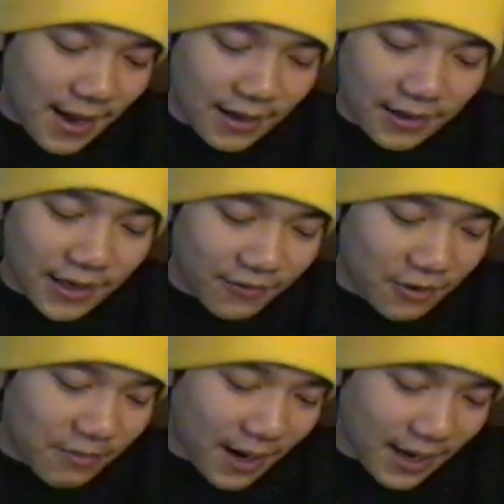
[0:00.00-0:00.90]
and
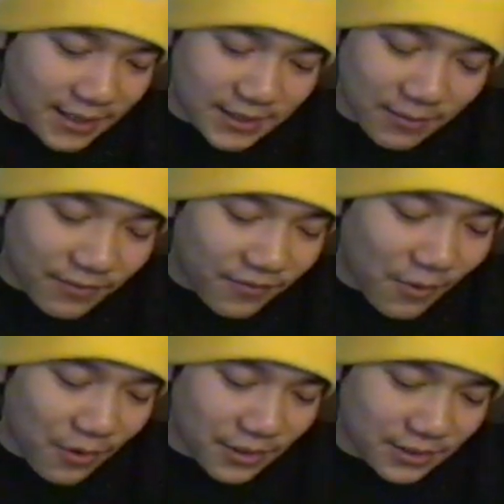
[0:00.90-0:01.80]
covered by some
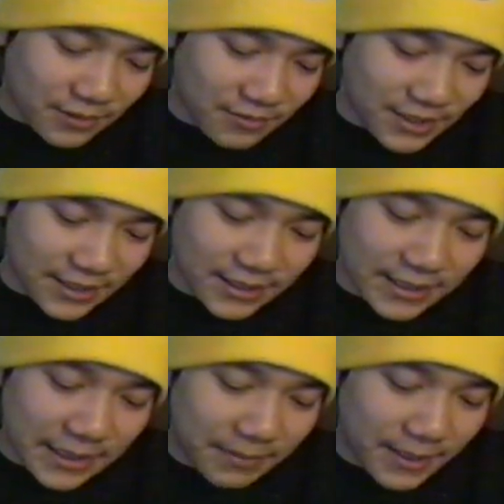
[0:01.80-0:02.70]
force
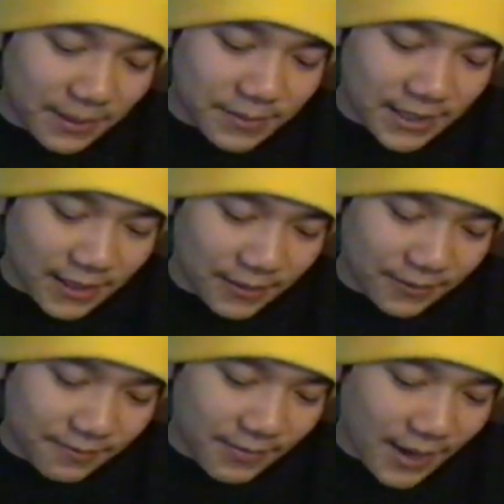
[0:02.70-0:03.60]
just keeping him
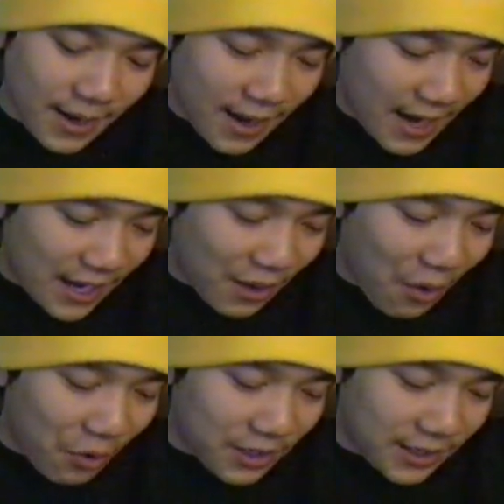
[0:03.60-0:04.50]
down and
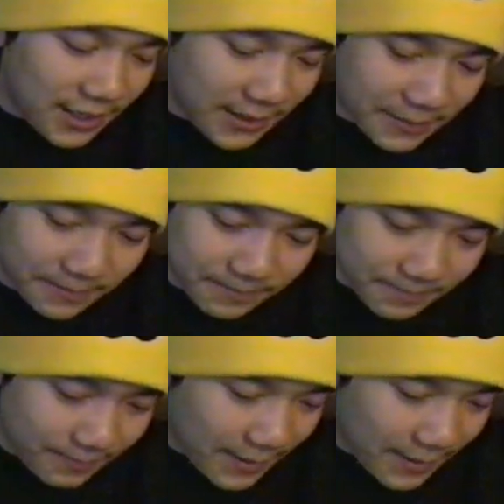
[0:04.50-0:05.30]
holding him